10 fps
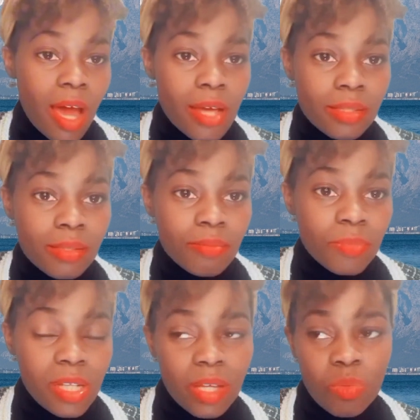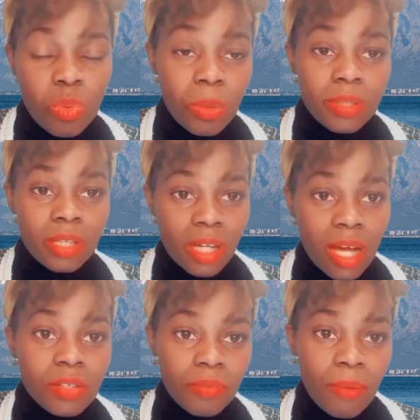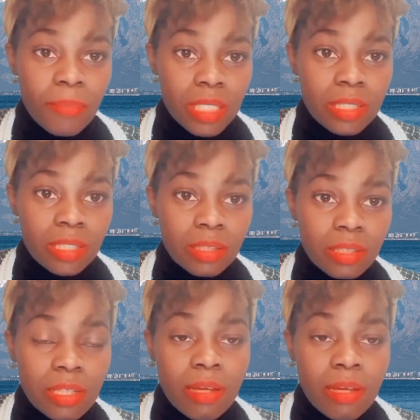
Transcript: asked me, like we were in a kind of a meeting,